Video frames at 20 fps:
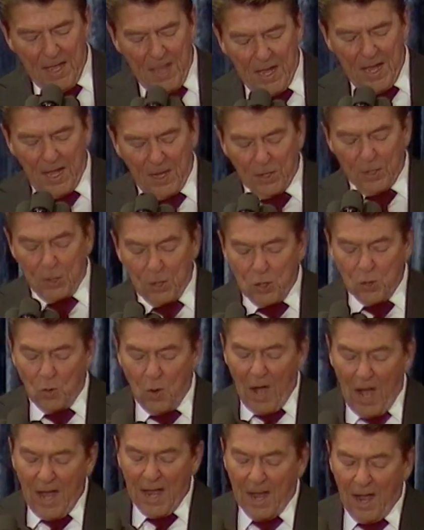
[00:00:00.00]
and
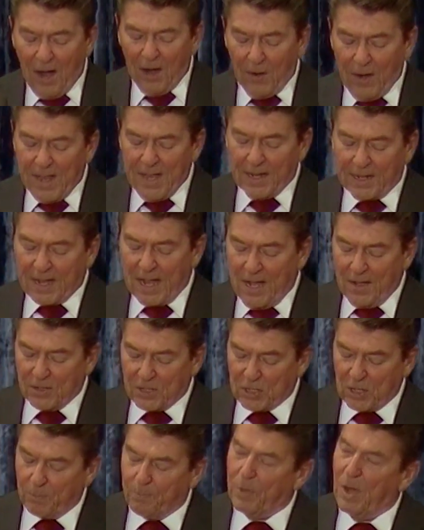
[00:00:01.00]
new I R A
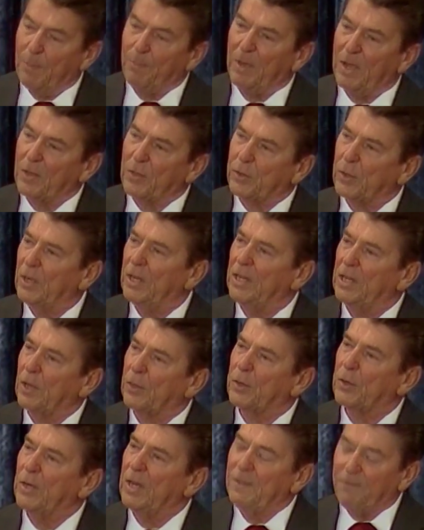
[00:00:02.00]
accounts are pumping thirty
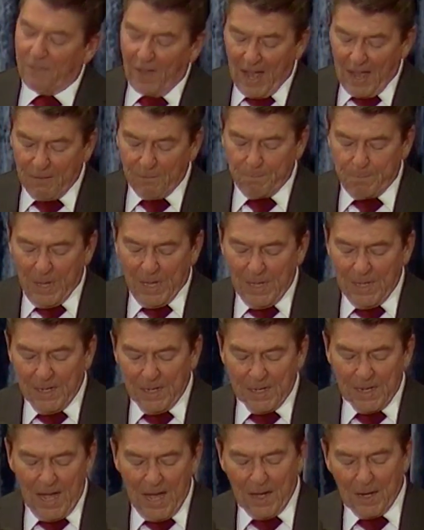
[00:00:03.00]
to thirty-five
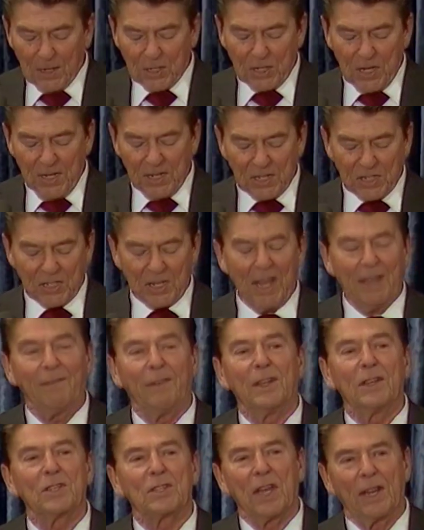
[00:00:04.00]
billion dollars into
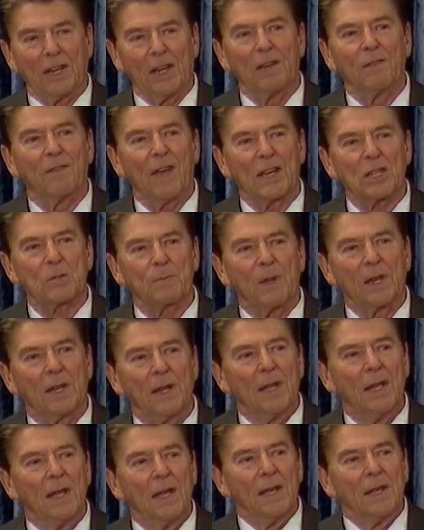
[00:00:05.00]
savings and investment
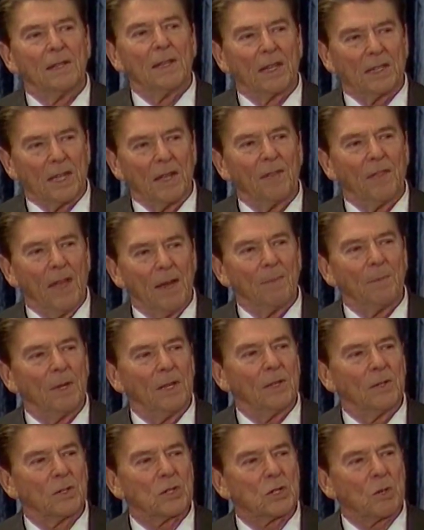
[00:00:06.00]
that can then
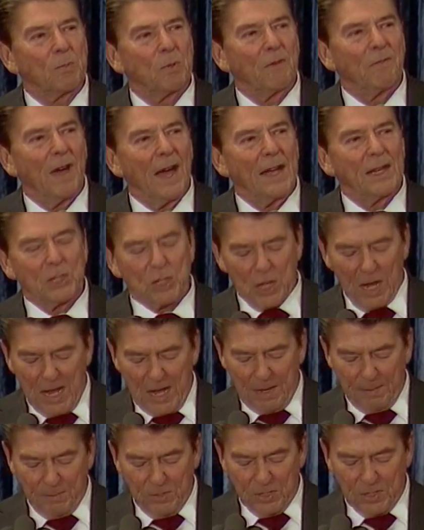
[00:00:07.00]
be used to provide
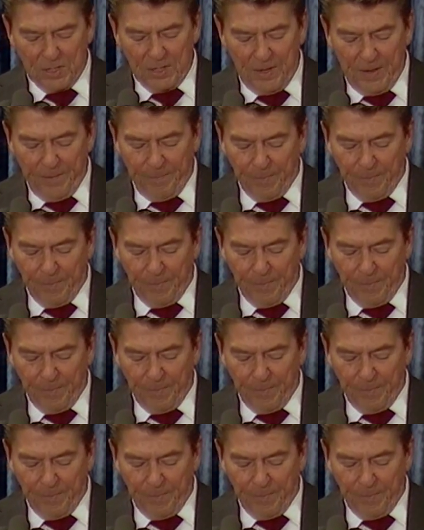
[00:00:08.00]
jobs.